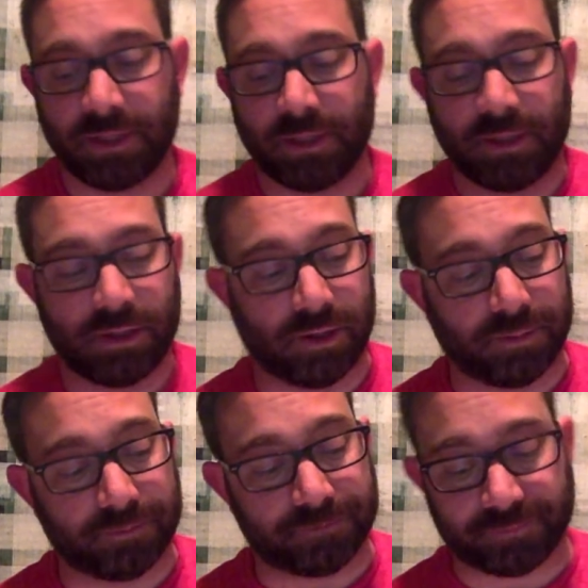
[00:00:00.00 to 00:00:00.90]

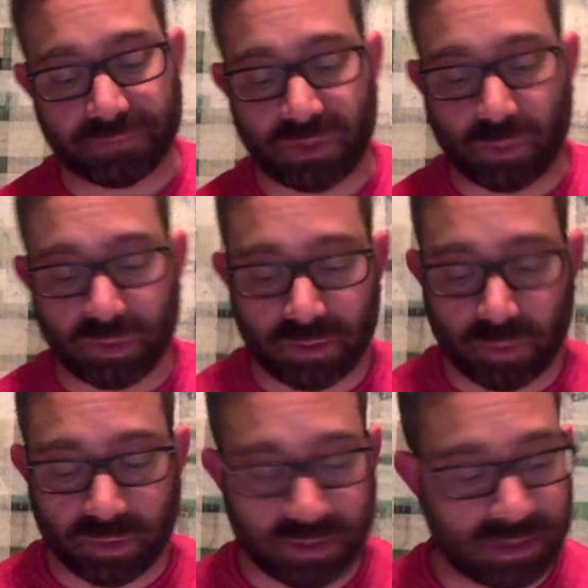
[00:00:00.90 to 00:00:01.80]
And
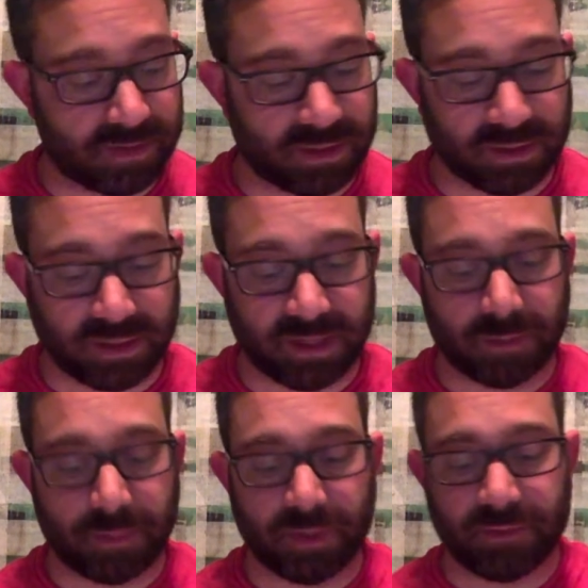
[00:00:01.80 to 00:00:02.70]
we'll get into that
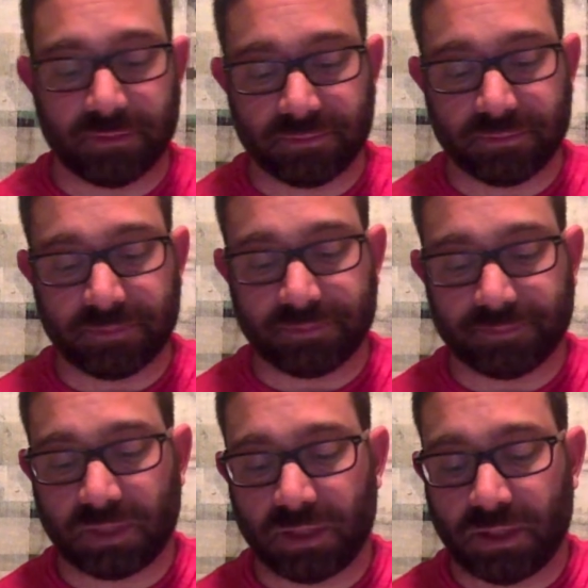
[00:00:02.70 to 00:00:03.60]
later, but
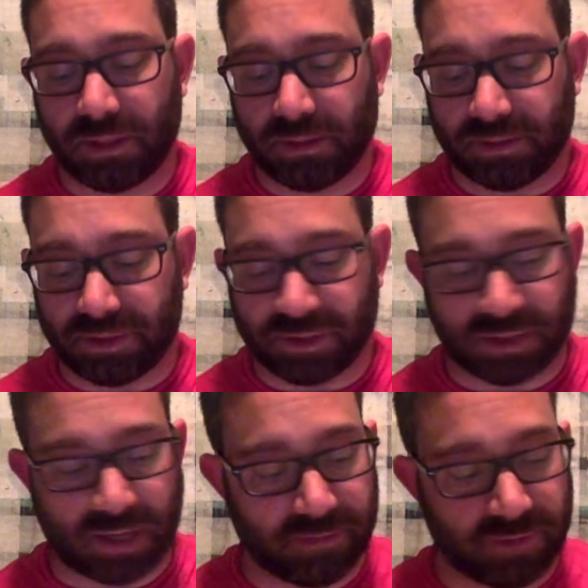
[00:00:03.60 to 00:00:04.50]
let's just
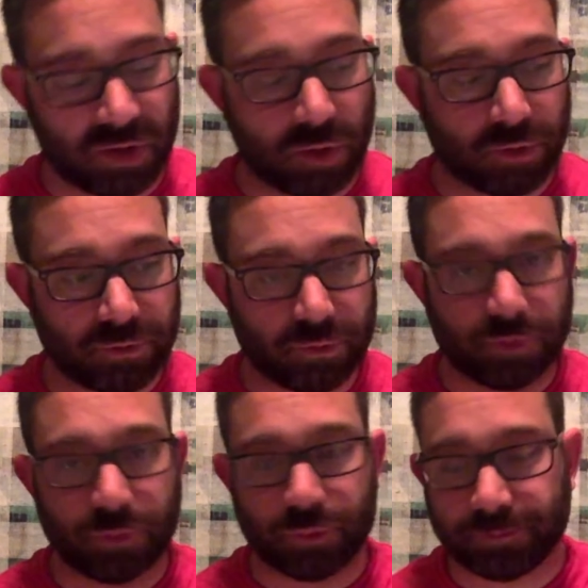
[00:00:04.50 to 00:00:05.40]
kind of go
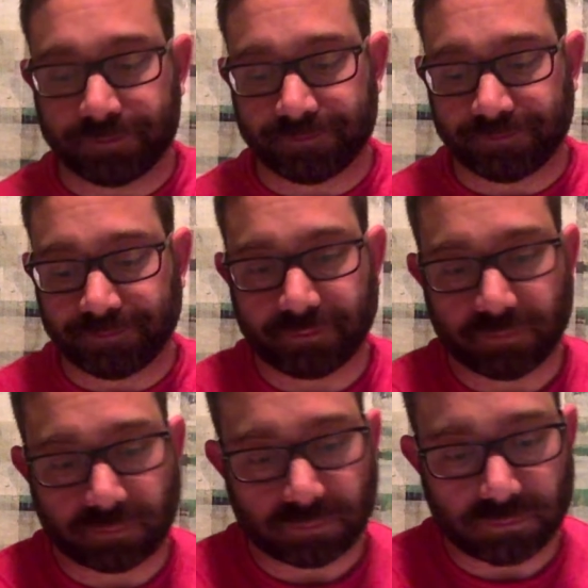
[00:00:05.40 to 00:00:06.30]
through
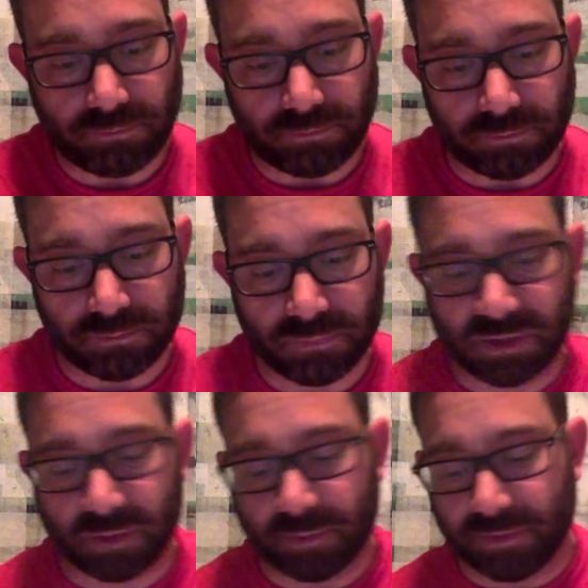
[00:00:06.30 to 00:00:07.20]

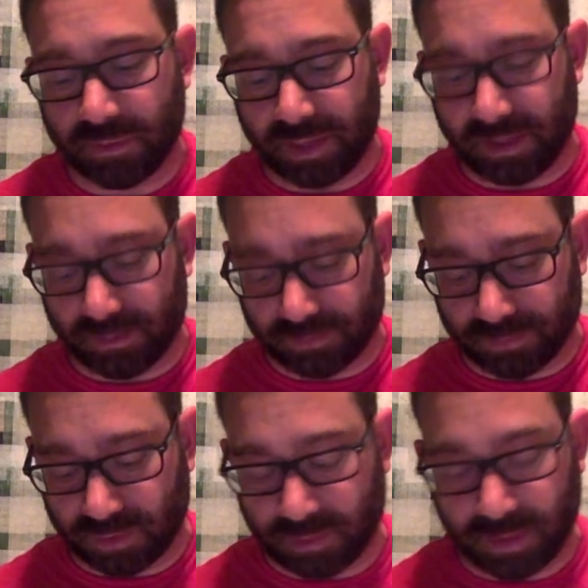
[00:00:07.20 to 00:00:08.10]
some of the main
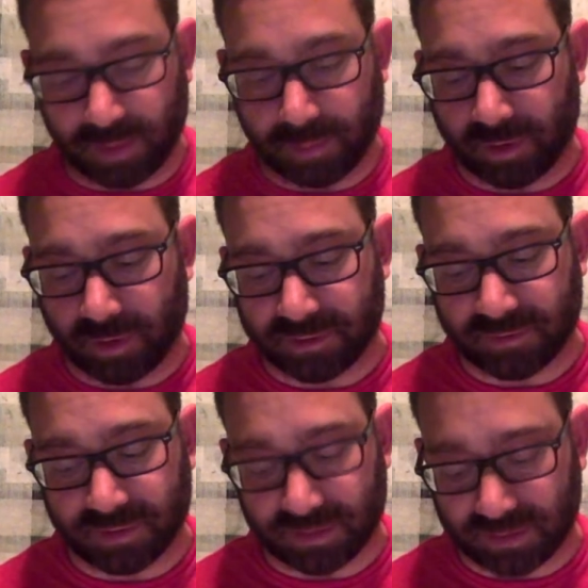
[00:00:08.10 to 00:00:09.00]
parts of
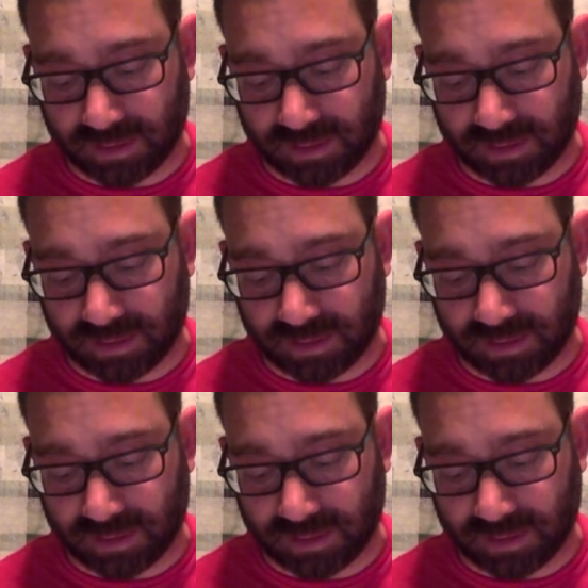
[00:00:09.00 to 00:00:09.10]
this.